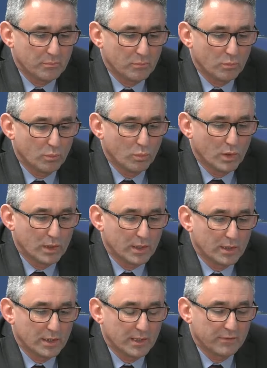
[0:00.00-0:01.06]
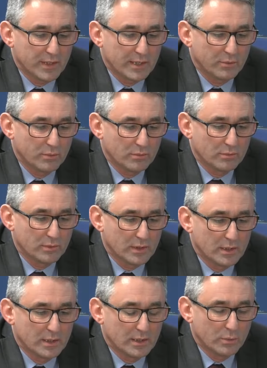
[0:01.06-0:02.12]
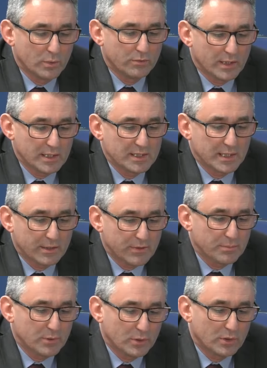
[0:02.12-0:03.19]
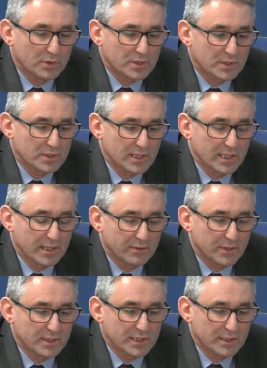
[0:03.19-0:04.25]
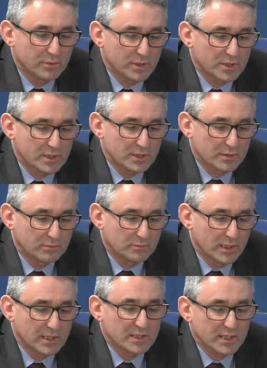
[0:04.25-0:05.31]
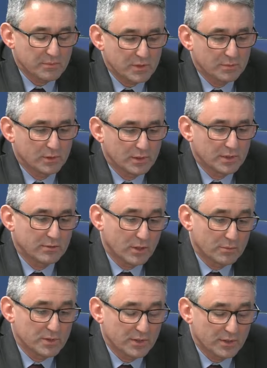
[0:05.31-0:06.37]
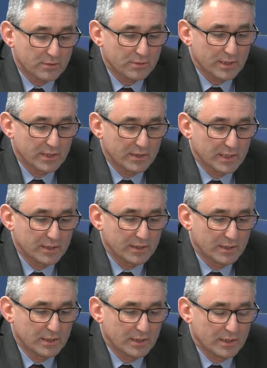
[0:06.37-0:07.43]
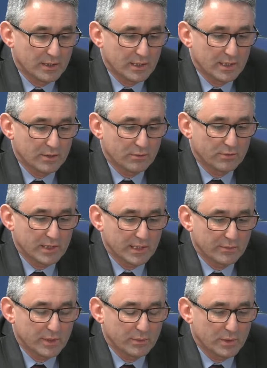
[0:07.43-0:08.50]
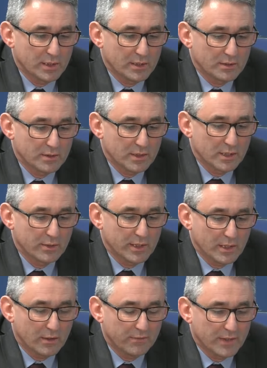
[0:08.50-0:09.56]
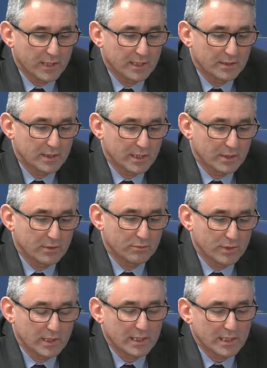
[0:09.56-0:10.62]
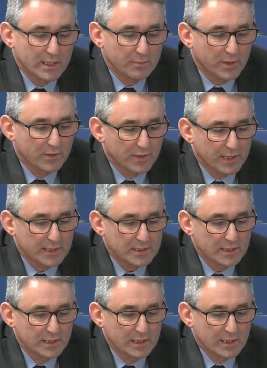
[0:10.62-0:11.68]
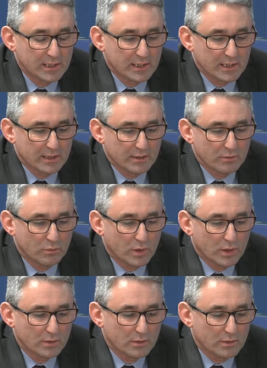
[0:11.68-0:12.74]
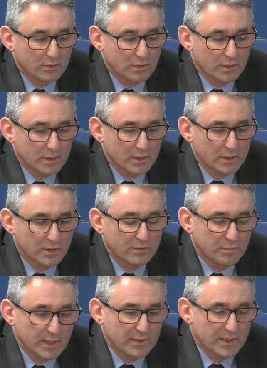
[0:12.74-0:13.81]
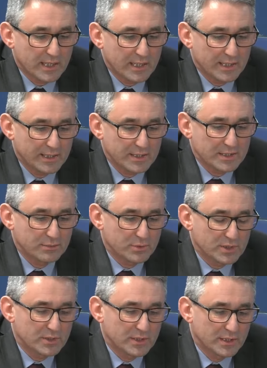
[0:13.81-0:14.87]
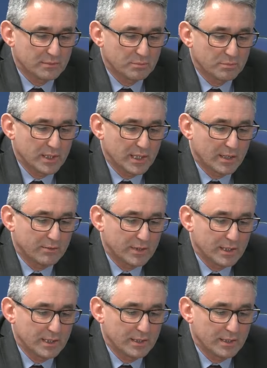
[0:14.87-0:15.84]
were, if they were writing a report saying that it was acceptable under option 3, then, really we were going off that, and relying upon that. What could have been the case was that BRE